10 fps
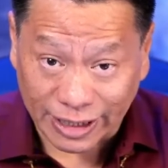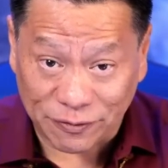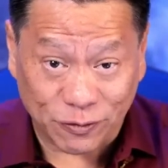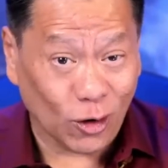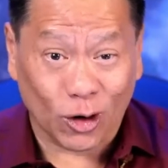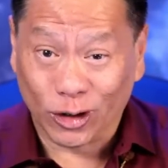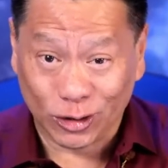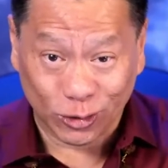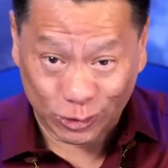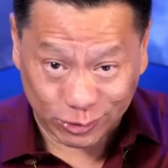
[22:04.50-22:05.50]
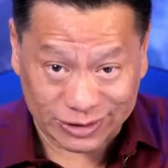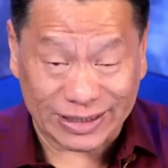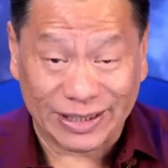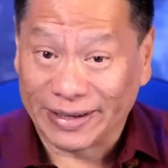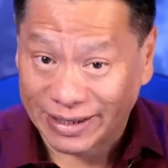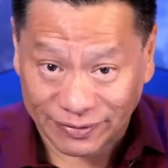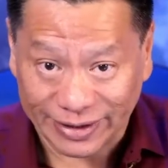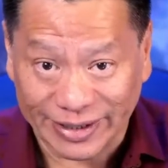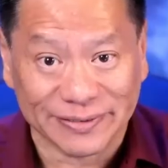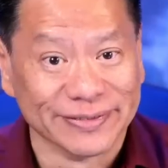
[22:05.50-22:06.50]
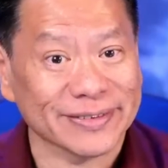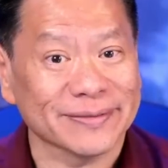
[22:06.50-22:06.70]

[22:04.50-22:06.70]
if all you do is receive and never give.